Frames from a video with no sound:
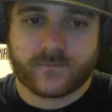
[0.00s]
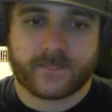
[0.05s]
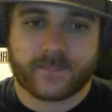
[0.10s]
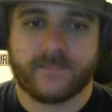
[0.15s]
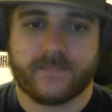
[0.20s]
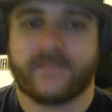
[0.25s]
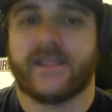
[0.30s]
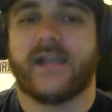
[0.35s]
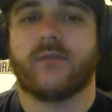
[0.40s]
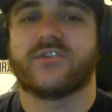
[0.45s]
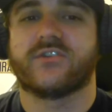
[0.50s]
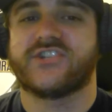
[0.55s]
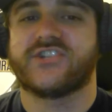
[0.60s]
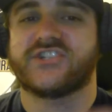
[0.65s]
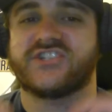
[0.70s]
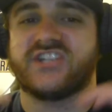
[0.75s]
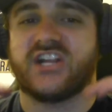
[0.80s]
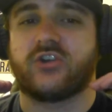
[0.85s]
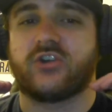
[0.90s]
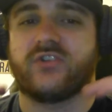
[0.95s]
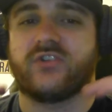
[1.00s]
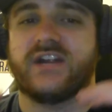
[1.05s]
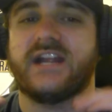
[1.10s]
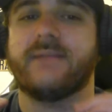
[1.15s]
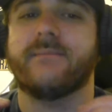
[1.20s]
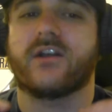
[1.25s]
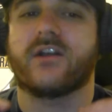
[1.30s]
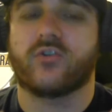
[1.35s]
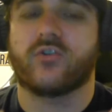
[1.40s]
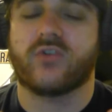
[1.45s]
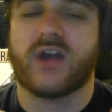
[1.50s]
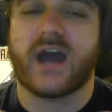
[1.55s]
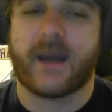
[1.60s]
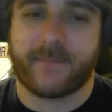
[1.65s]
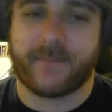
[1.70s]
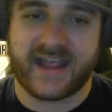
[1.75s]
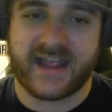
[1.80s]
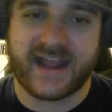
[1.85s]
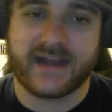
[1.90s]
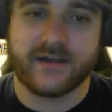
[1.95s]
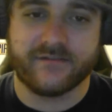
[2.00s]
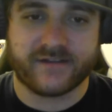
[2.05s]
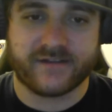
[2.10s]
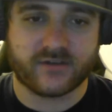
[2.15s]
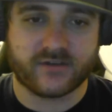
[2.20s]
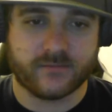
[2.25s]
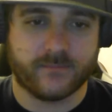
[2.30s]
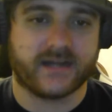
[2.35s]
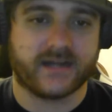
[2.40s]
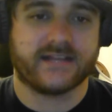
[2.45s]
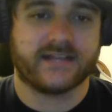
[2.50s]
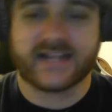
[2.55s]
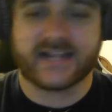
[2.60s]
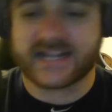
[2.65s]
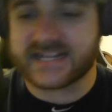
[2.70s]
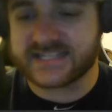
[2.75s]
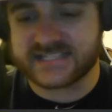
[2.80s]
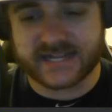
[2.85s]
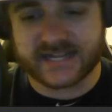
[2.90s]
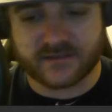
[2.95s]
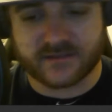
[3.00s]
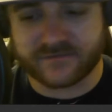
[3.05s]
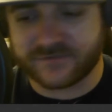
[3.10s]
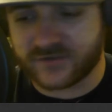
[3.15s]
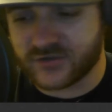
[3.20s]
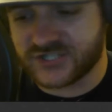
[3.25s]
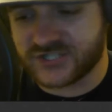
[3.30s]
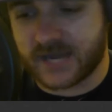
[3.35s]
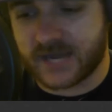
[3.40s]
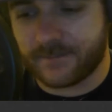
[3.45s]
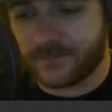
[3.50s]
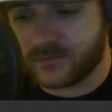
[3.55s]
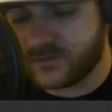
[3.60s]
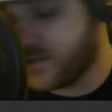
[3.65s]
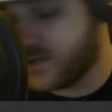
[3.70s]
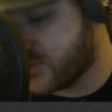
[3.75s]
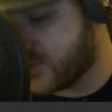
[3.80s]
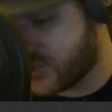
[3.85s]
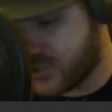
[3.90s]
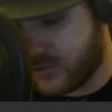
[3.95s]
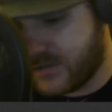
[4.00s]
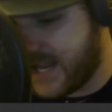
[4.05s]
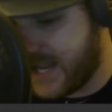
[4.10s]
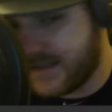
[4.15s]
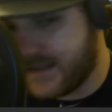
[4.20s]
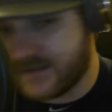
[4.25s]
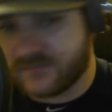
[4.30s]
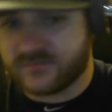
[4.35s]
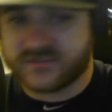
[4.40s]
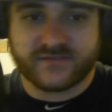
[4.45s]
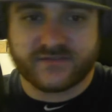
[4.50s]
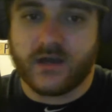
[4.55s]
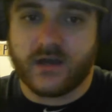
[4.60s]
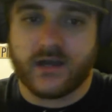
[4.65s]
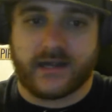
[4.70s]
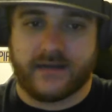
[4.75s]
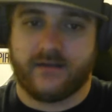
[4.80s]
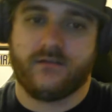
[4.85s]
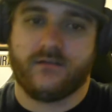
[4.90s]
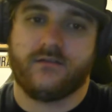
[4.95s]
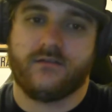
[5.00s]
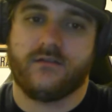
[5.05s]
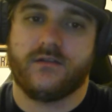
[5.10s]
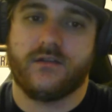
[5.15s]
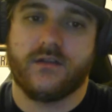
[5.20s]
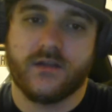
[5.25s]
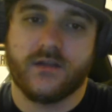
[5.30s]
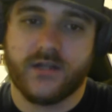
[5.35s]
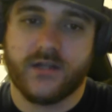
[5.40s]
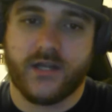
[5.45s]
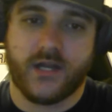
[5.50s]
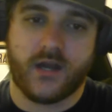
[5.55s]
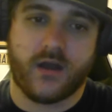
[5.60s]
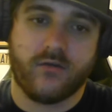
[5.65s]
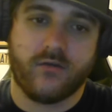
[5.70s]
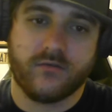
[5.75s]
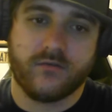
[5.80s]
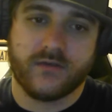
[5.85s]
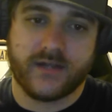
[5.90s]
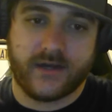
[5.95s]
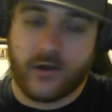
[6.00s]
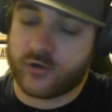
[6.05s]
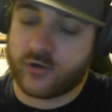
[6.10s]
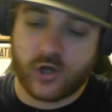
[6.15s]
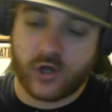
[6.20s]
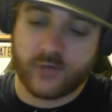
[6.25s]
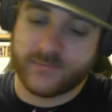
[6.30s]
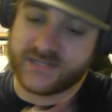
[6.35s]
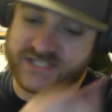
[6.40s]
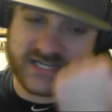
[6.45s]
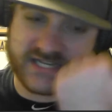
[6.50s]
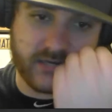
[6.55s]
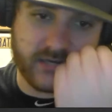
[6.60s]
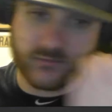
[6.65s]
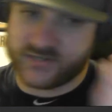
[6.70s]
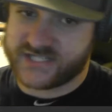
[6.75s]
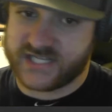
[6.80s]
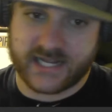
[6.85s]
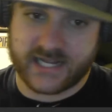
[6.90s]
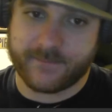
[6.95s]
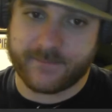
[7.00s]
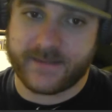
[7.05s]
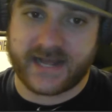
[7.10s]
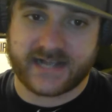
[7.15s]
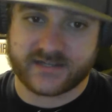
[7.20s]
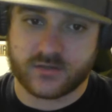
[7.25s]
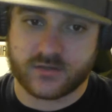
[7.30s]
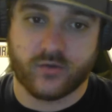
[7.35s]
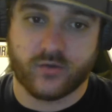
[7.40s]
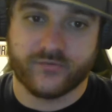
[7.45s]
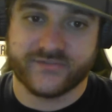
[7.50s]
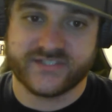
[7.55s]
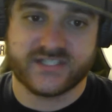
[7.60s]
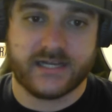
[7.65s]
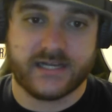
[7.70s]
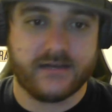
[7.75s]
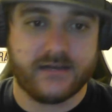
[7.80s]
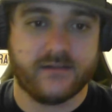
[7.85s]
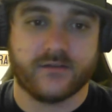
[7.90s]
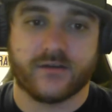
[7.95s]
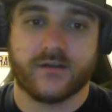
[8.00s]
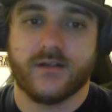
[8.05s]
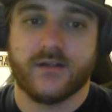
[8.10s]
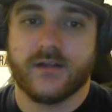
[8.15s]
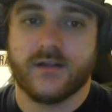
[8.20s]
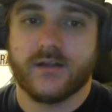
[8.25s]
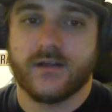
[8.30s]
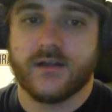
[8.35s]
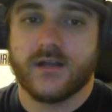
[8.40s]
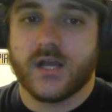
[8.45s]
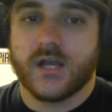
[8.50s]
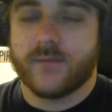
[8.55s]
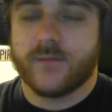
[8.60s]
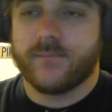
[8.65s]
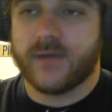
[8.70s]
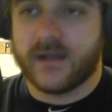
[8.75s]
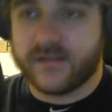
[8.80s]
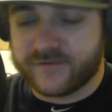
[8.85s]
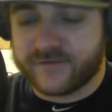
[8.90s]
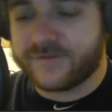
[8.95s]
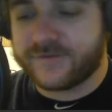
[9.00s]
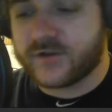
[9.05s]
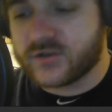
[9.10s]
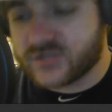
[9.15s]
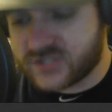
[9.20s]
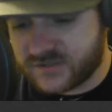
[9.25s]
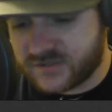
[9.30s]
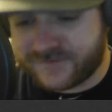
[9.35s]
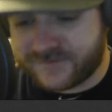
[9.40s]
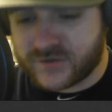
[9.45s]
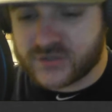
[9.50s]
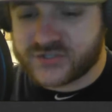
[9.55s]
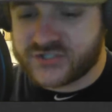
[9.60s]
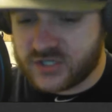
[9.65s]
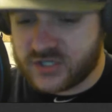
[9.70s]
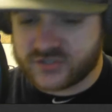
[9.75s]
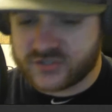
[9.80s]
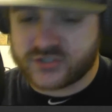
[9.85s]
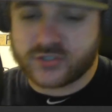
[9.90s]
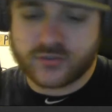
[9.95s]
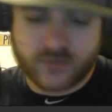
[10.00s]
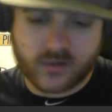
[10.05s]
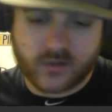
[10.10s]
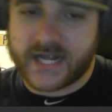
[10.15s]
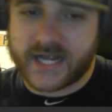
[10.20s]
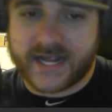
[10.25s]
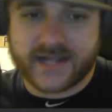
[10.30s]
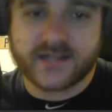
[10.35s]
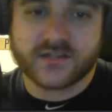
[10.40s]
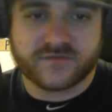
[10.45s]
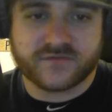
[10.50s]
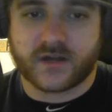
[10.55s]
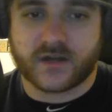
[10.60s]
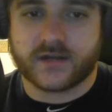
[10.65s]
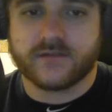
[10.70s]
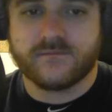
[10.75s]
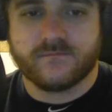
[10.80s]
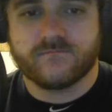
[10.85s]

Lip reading: They were just a cream of crop ahead of everybody. And like I said, the first couple years, okay, it was fine. And Oklahoma City wasn't getting past Golden State either. But the first year or two, okay, it's fine.